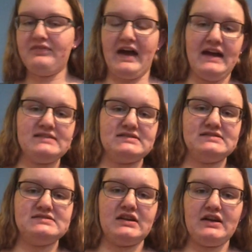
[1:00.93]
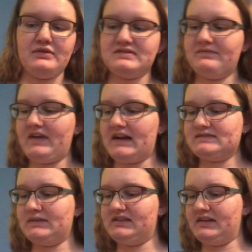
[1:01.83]
facts, let's start out with some
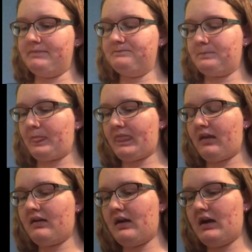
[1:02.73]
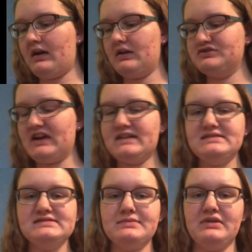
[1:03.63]
facts about them.
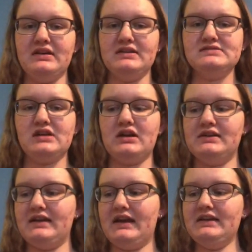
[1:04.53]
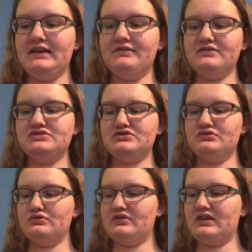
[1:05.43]
Jackson's chameleons are native
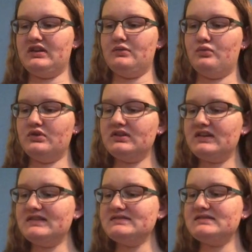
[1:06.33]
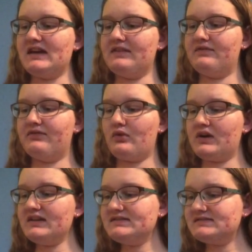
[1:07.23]
to the woodlands and
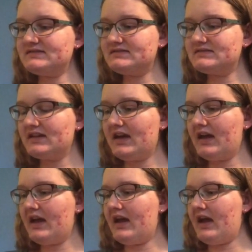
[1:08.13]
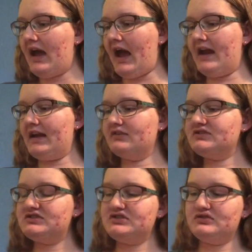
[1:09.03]
forests at
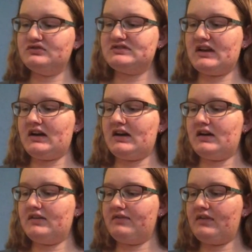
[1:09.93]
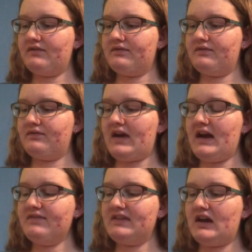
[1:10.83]
altitudes of
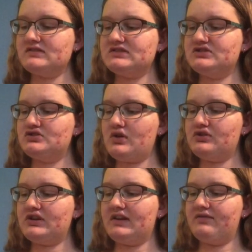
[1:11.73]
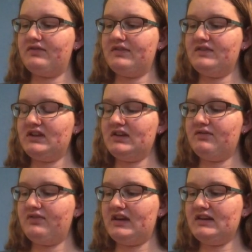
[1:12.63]
5,250
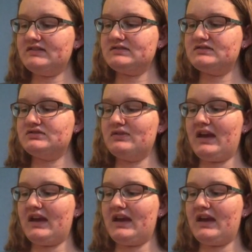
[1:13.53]
feet to